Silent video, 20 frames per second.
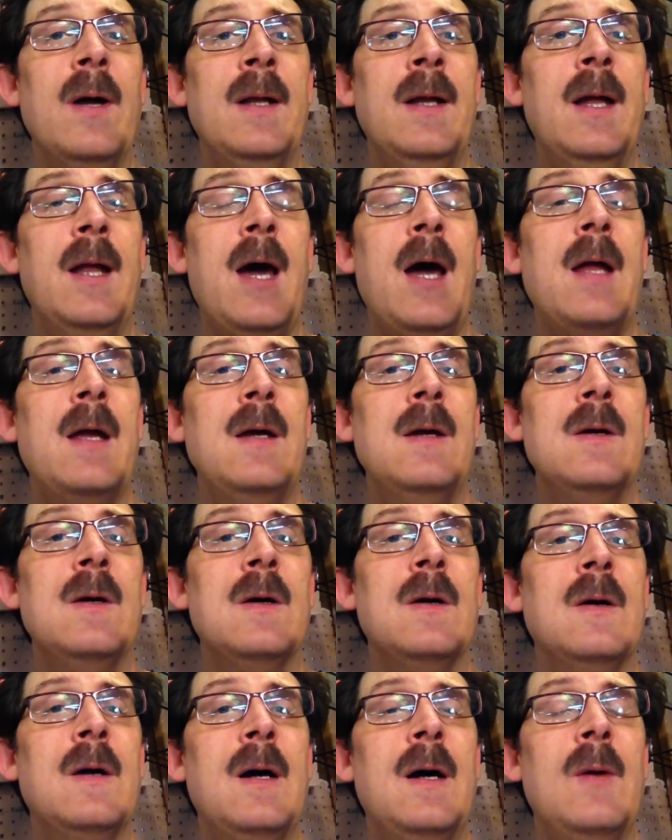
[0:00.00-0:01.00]
and get out of here.
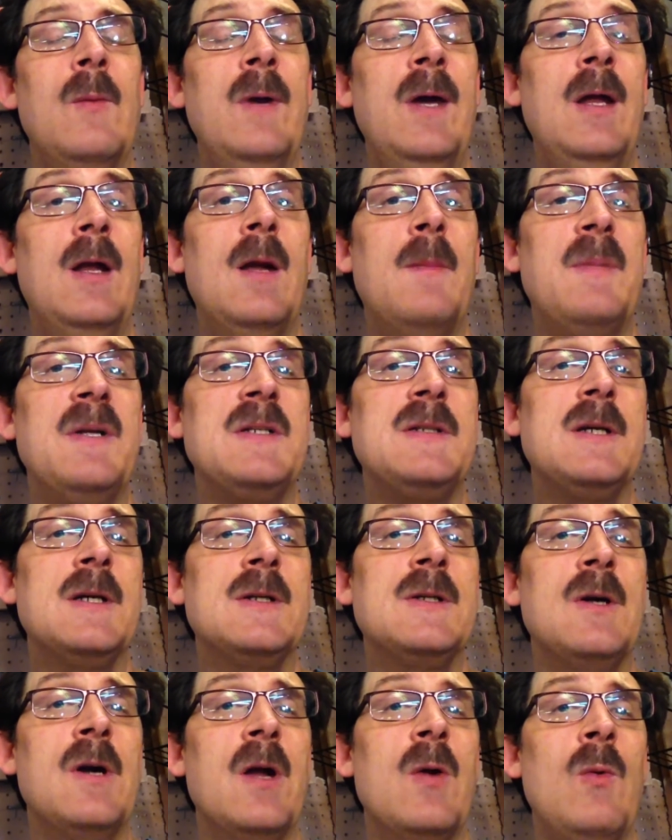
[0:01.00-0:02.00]
We ended up at
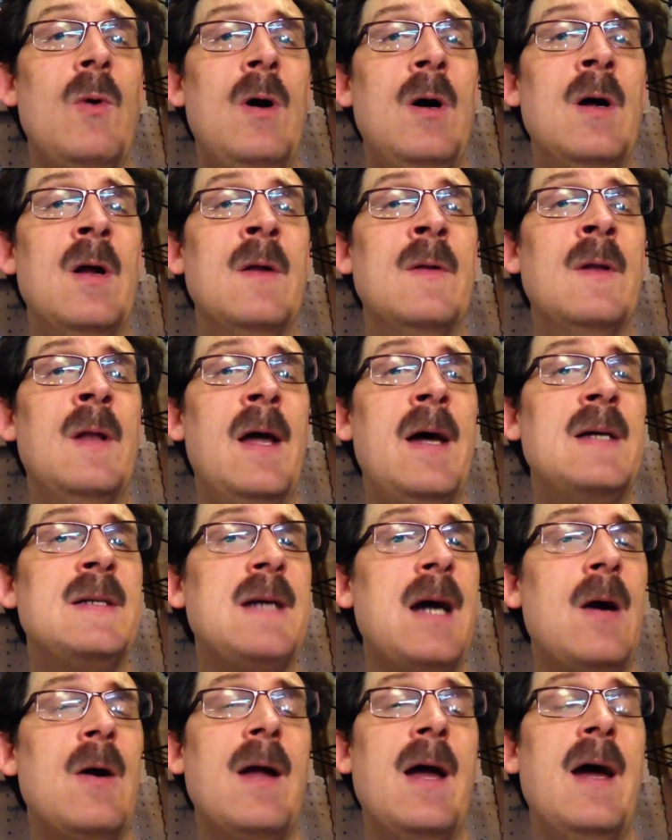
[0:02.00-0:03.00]
6:31. Last
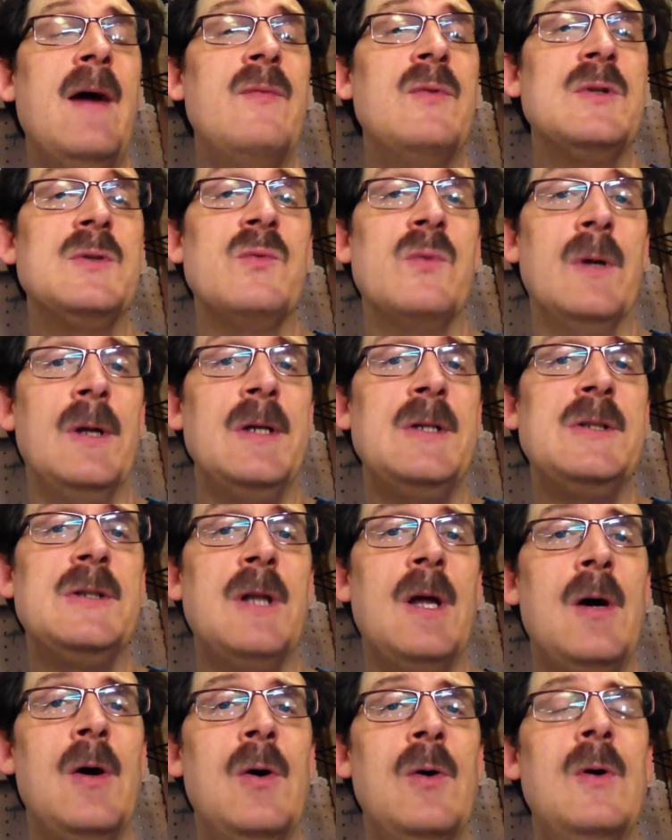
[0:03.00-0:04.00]
hour and a half was really
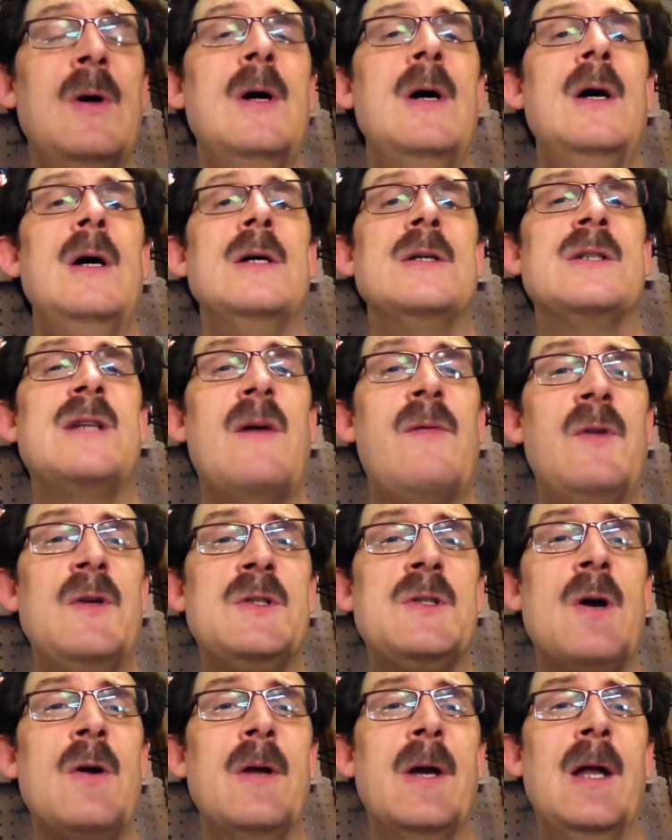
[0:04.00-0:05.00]
slow. It's definitely
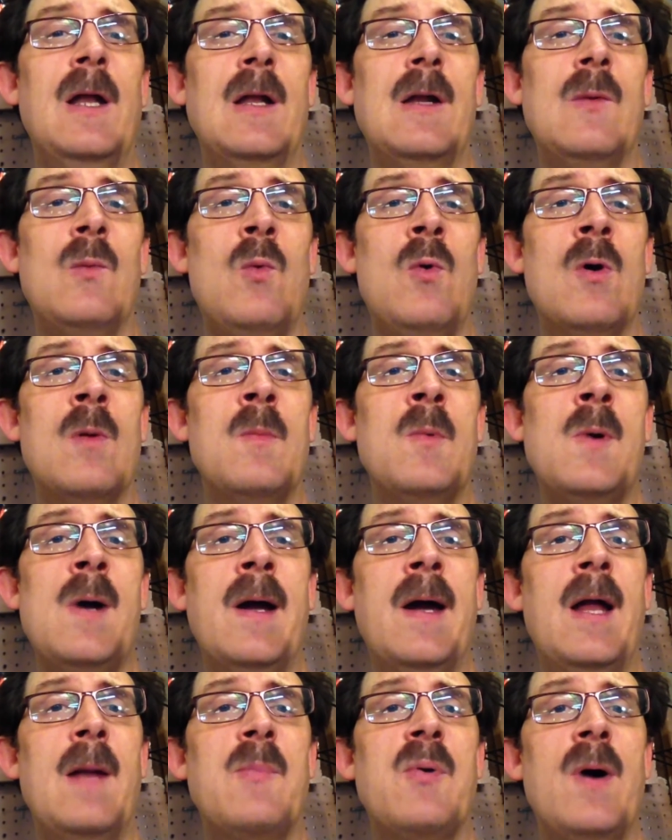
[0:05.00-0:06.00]
starting to get a little warmer. I
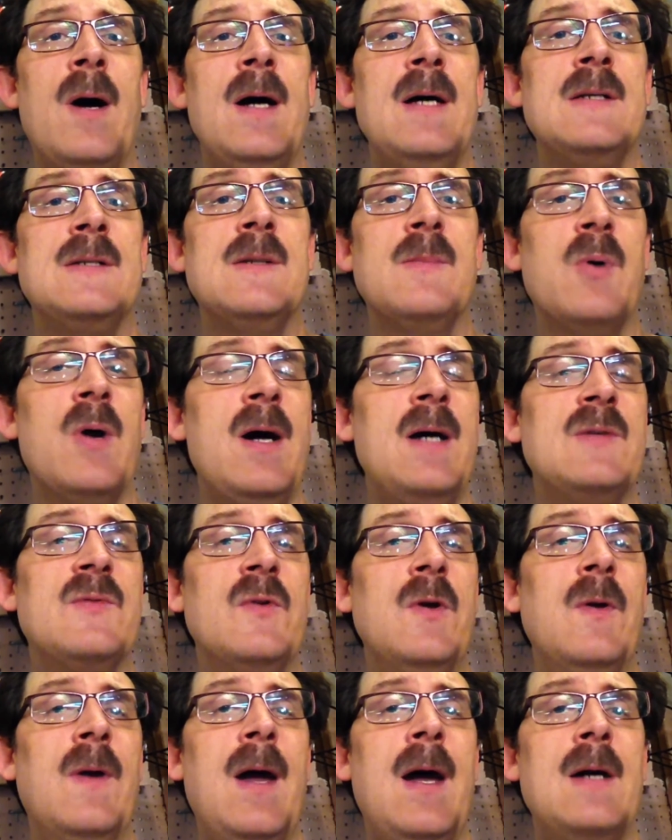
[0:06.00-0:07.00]
got a surprise
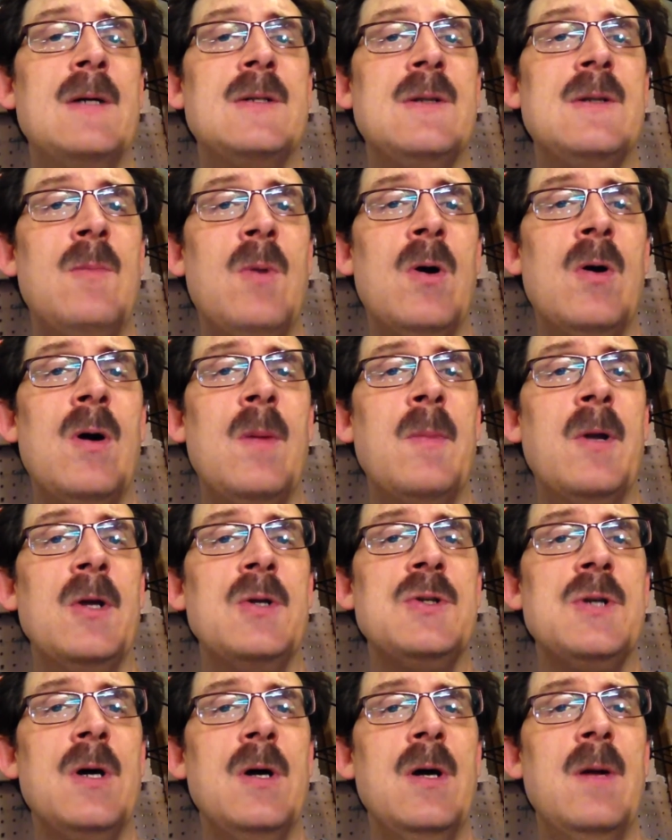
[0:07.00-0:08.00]
for you guys tomorrow. I'm going to
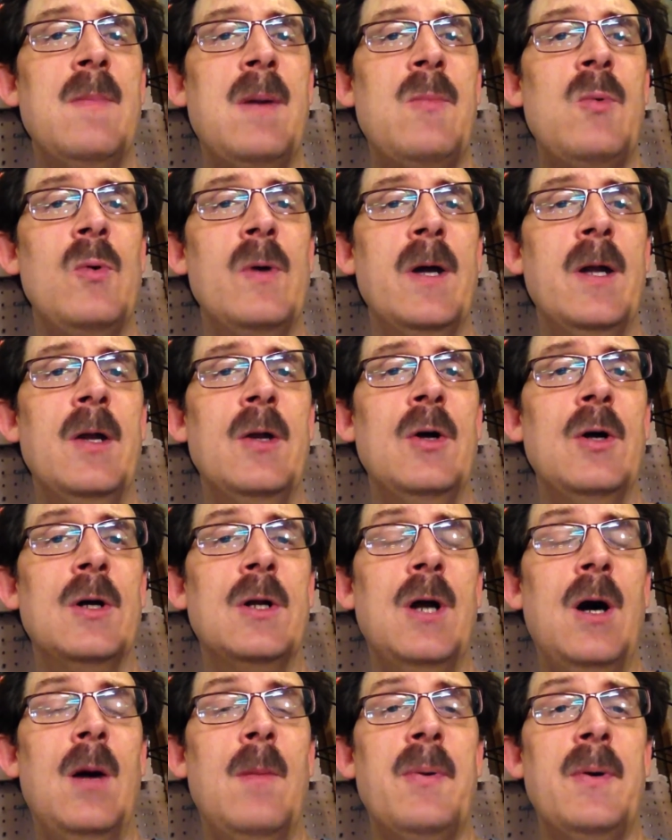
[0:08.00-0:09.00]
show you. Maybe we'll get it
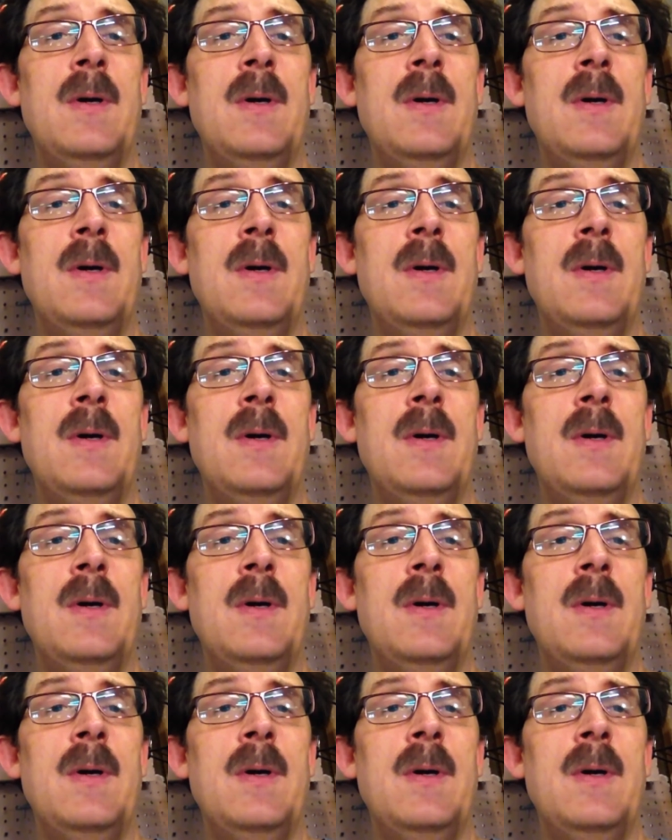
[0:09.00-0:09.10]
hooked up.